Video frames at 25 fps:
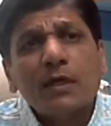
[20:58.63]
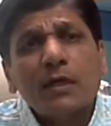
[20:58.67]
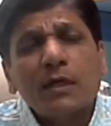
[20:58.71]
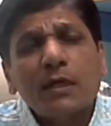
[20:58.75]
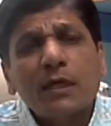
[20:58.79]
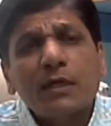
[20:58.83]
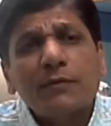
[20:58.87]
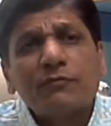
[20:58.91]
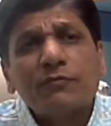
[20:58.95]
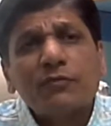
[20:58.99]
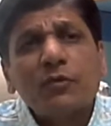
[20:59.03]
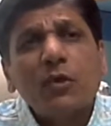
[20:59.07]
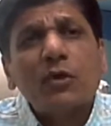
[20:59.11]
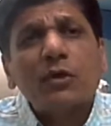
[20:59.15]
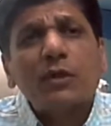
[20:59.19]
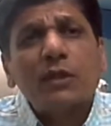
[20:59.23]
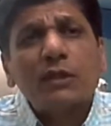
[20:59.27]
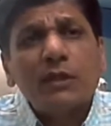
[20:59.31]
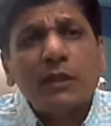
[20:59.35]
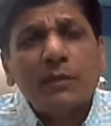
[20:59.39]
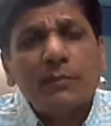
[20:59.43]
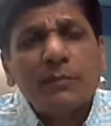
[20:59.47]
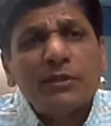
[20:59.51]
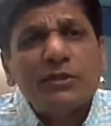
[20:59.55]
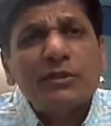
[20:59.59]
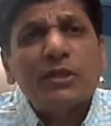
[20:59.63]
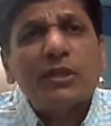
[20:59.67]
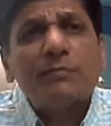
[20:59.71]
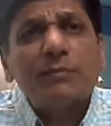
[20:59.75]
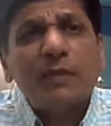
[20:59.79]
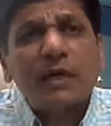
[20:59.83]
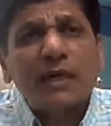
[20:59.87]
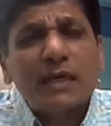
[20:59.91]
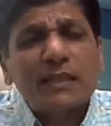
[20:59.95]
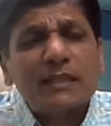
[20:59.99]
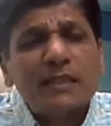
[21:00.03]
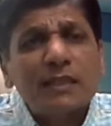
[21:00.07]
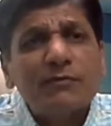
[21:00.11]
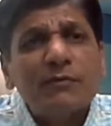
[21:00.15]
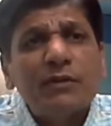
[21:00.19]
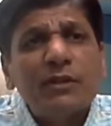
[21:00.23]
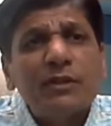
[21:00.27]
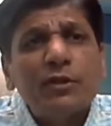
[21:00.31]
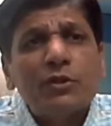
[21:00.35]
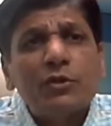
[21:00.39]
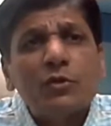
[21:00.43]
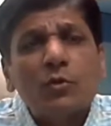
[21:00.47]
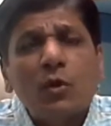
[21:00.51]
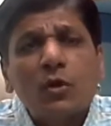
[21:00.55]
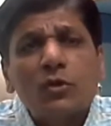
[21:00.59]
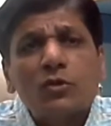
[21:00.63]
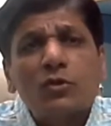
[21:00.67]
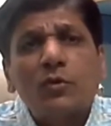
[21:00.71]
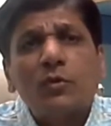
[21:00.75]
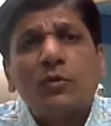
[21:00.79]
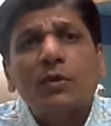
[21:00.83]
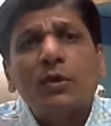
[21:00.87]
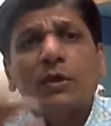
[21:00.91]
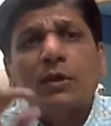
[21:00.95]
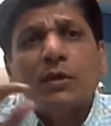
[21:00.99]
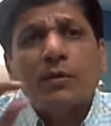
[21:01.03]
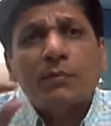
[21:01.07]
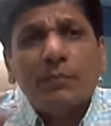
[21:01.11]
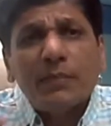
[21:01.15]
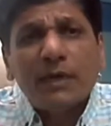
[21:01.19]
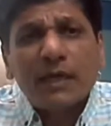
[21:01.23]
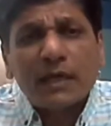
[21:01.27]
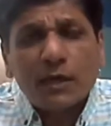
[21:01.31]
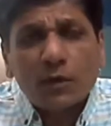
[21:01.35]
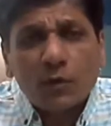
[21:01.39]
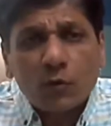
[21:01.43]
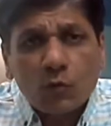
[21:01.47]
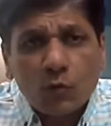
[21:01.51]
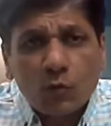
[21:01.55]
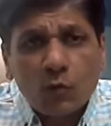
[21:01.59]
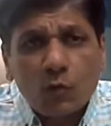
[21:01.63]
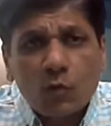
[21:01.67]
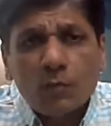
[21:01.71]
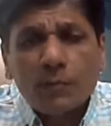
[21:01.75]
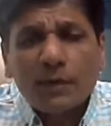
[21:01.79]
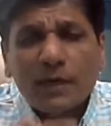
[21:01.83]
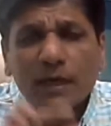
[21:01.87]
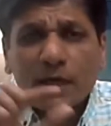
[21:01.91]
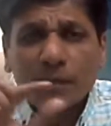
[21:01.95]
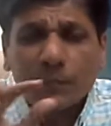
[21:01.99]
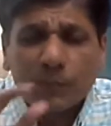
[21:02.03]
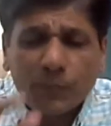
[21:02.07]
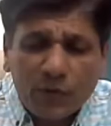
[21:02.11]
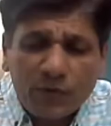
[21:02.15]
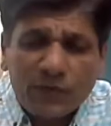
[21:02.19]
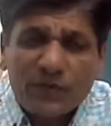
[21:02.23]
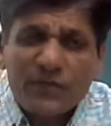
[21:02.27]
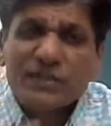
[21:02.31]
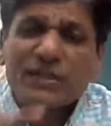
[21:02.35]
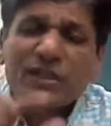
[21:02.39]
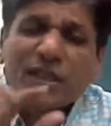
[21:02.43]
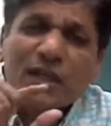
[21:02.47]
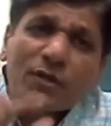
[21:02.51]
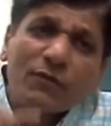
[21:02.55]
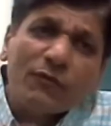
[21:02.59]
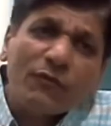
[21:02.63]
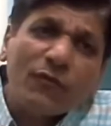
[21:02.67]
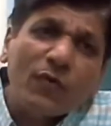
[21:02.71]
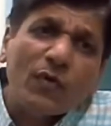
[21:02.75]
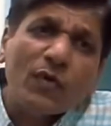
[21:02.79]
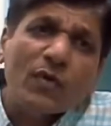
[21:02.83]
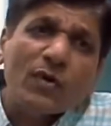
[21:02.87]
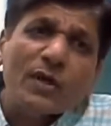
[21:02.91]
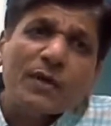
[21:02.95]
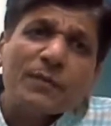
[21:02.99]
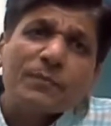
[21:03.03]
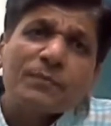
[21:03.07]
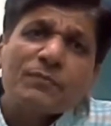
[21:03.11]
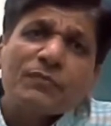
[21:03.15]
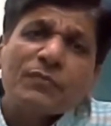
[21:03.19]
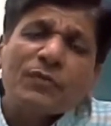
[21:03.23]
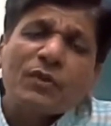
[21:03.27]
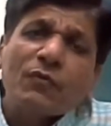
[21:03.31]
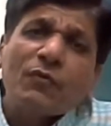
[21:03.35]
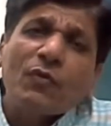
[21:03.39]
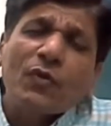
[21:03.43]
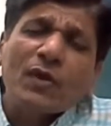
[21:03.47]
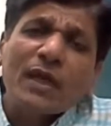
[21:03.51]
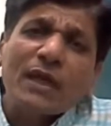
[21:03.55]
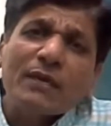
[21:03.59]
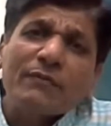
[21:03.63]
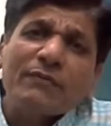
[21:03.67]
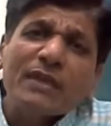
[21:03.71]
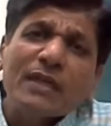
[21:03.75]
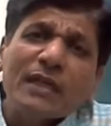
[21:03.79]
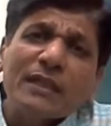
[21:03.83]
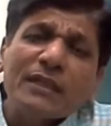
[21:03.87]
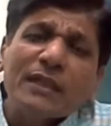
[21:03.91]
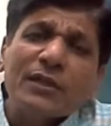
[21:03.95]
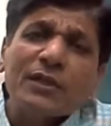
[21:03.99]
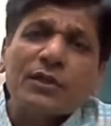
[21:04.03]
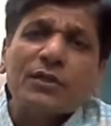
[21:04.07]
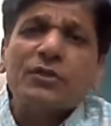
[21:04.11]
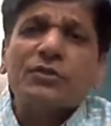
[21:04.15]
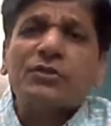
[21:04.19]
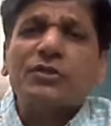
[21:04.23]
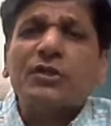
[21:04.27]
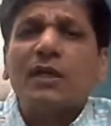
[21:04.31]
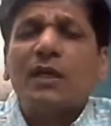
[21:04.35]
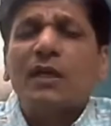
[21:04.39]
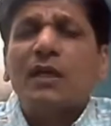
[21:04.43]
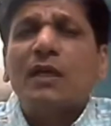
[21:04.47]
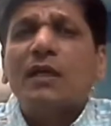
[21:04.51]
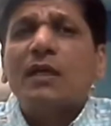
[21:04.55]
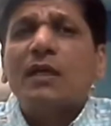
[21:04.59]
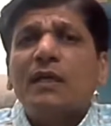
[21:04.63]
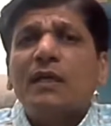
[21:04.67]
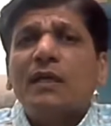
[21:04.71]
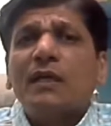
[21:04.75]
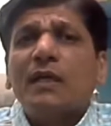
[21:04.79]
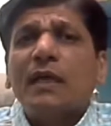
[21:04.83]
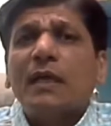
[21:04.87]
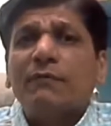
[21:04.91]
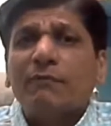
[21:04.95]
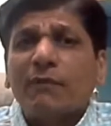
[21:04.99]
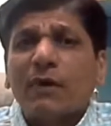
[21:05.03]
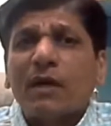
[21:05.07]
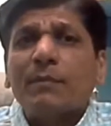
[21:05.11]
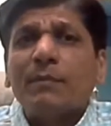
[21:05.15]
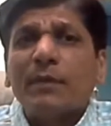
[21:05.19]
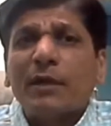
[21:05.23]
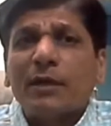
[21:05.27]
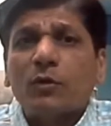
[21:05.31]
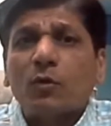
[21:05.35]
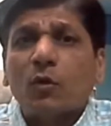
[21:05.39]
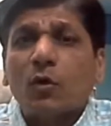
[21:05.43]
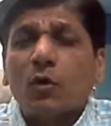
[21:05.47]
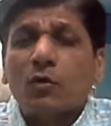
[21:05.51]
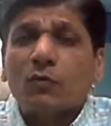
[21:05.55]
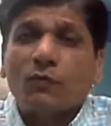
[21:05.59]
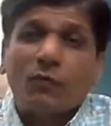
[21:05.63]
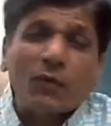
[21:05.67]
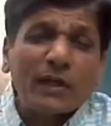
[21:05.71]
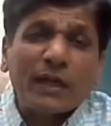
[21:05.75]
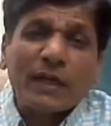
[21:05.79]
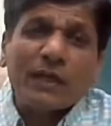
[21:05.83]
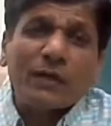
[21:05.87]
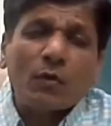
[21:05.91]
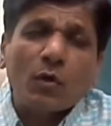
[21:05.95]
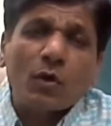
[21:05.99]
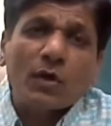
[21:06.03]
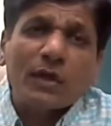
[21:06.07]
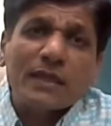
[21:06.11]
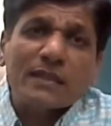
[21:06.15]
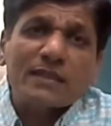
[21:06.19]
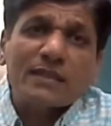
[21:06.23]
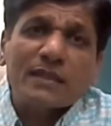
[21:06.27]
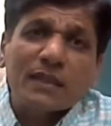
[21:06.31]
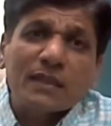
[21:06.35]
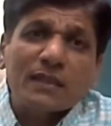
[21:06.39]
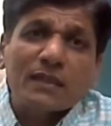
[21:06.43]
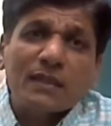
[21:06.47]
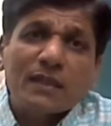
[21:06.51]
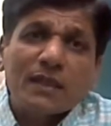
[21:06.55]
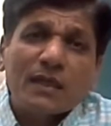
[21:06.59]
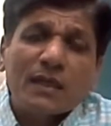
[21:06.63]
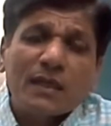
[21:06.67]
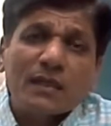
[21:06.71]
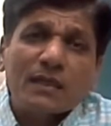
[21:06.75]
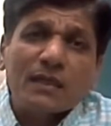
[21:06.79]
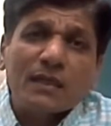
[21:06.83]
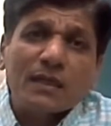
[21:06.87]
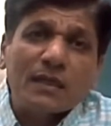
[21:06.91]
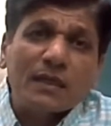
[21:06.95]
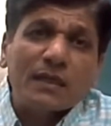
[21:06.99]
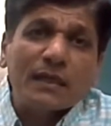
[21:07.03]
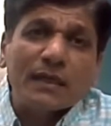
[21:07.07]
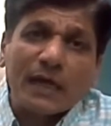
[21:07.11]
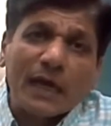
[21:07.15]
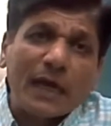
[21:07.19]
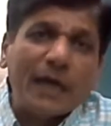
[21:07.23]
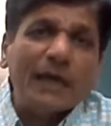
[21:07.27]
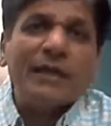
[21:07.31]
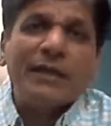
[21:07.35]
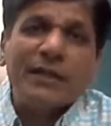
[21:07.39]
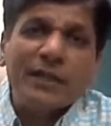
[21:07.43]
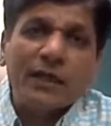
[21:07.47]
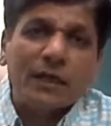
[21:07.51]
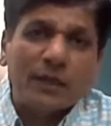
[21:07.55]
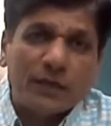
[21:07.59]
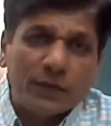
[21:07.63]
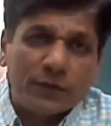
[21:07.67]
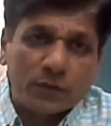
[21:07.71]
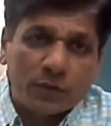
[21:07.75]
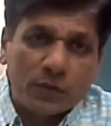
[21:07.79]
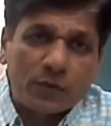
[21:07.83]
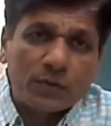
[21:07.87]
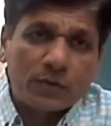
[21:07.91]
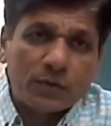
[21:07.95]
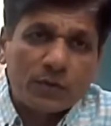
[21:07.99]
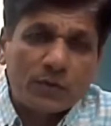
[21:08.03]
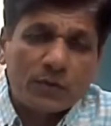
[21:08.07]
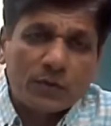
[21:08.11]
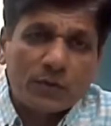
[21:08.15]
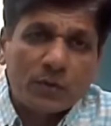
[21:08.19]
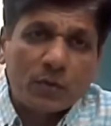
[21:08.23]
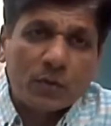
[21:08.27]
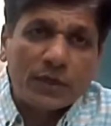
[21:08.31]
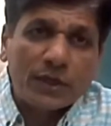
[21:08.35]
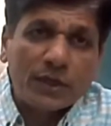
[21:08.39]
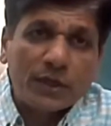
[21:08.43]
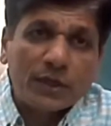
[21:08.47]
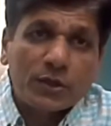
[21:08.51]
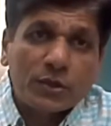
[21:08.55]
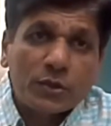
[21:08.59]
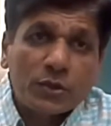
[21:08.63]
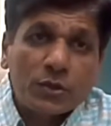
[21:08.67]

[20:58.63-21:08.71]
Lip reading: if not in immediate, but I think we need to also make a room and a provision for having an international environment court, what I call as an ideal, okay.